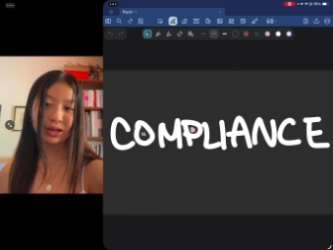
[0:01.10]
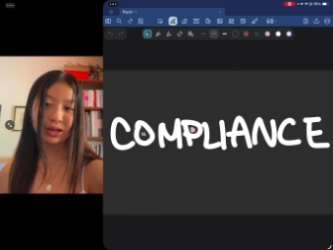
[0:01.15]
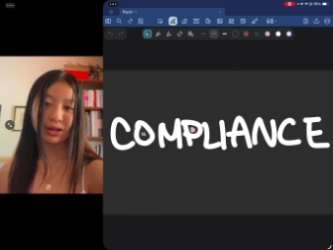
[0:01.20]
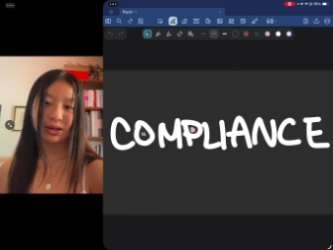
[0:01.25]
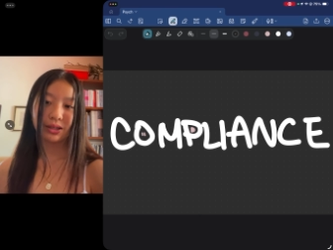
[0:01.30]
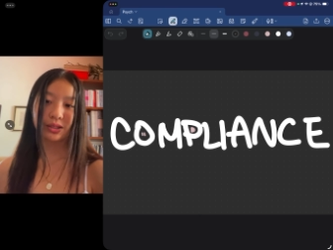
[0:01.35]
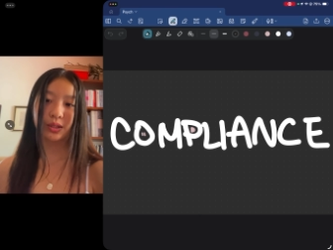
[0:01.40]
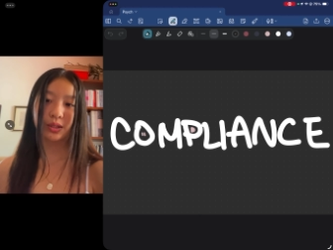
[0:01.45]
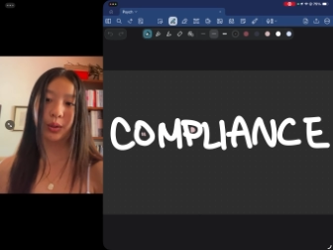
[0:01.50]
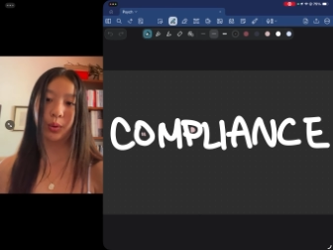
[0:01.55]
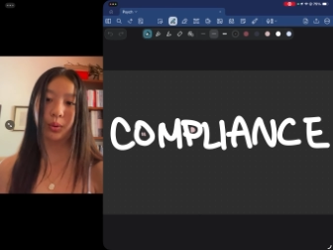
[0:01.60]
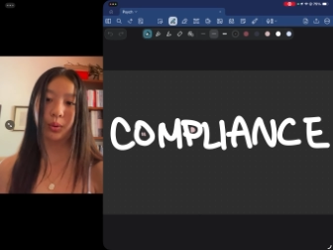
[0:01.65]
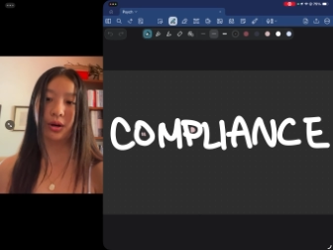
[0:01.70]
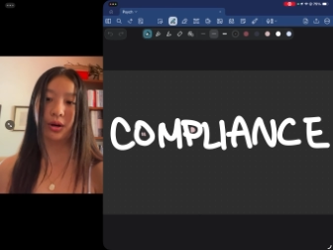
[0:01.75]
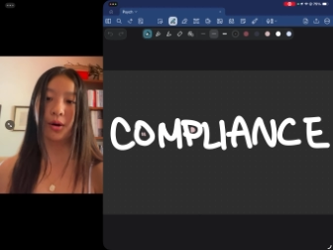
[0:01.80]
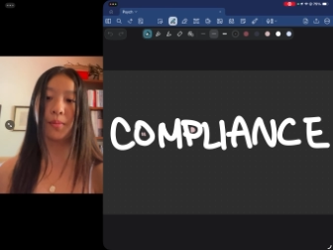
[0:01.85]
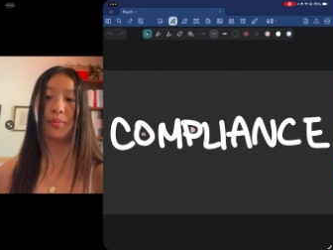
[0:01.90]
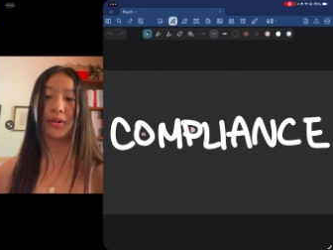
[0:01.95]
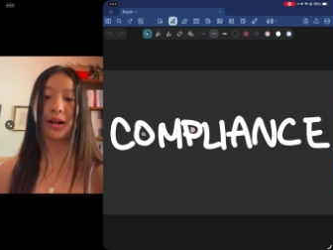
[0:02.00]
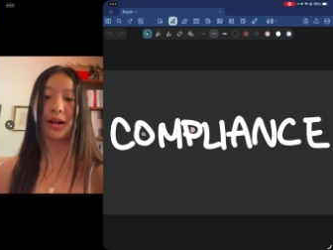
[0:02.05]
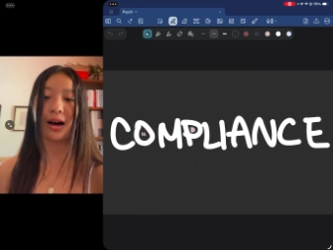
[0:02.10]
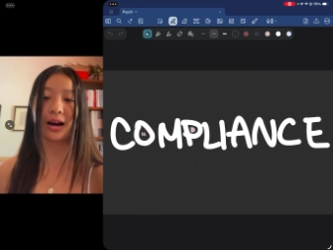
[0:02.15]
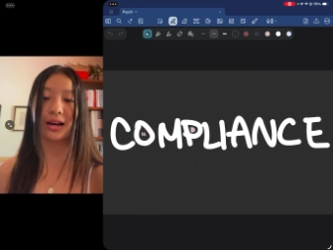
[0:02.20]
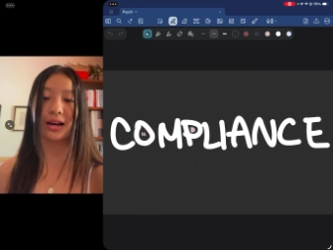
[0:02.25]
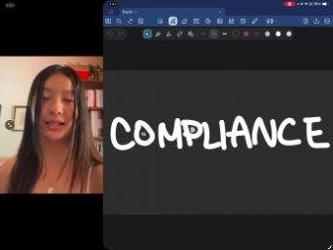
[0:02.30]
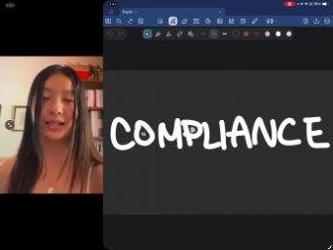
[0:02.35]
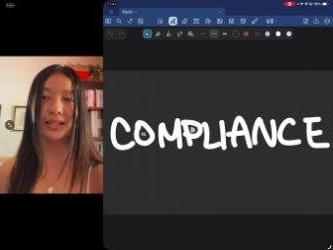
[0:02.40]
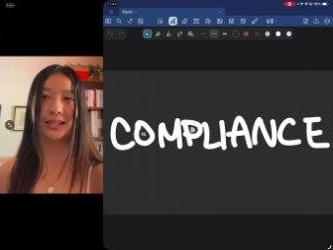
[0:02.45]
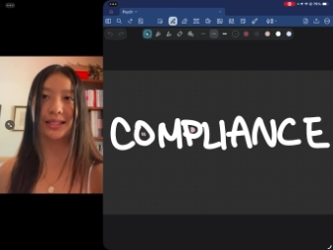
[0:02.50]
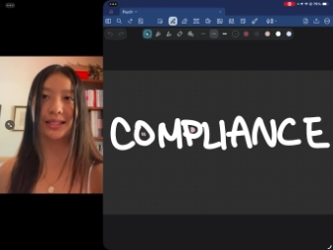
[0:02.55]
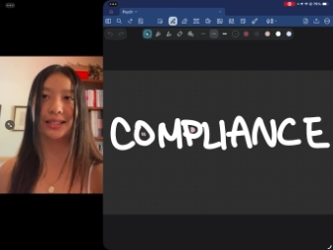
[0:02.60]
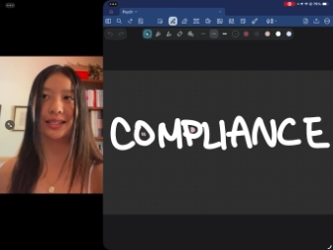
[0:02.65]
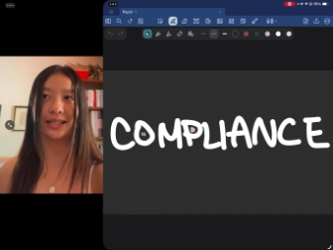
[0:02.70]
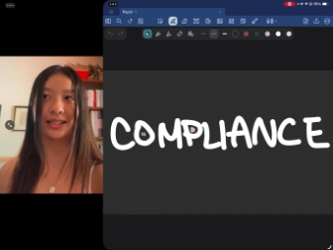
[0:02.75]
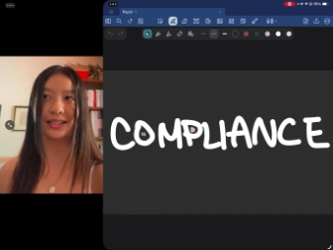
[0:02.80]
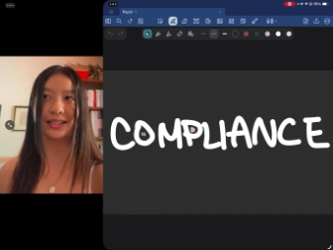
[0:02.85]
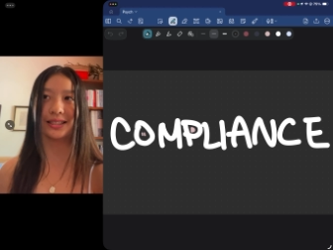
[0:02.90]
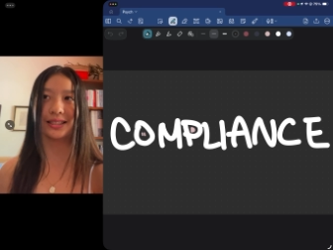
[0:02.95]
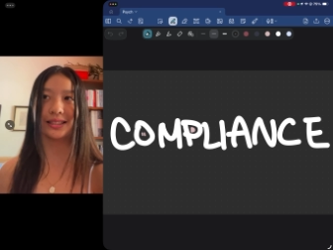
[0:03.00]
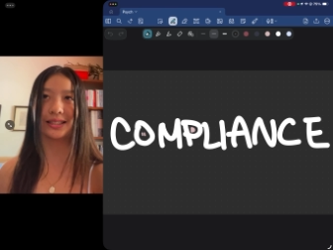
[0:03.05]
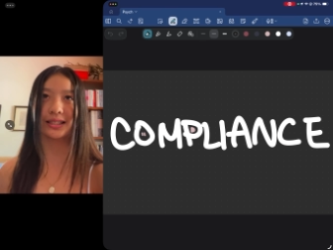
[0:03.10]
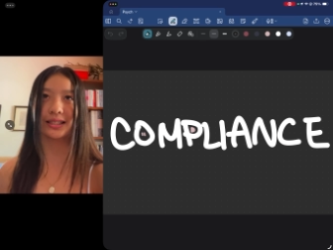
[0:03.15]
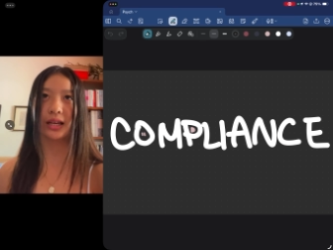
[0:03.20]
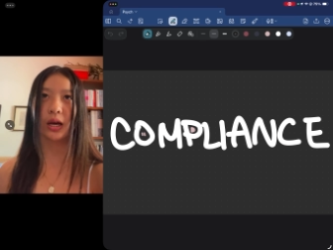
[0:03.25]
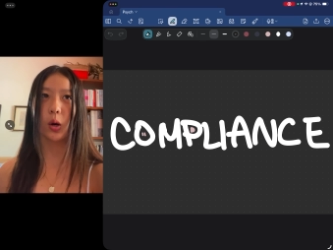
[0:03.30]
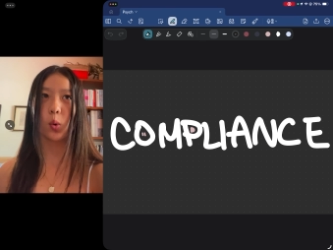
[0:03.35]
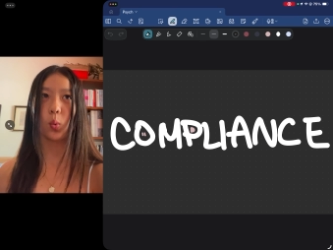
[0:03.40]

So compliance is